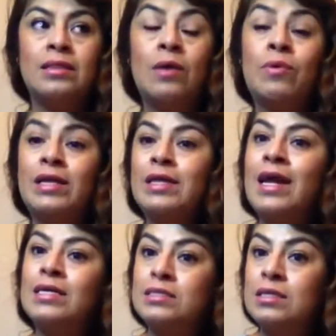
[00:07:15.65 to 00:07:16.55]
The way
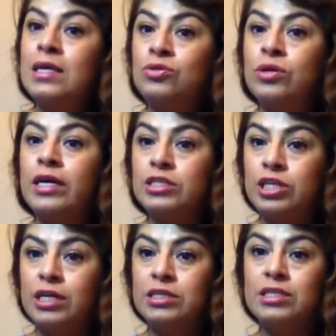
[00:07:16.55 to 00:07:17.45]
that I see that you can
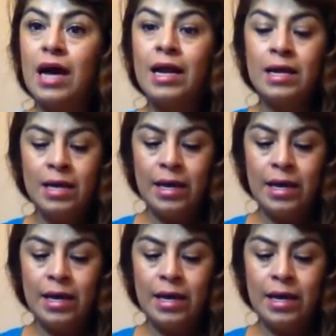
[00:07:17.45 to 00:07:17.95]
change that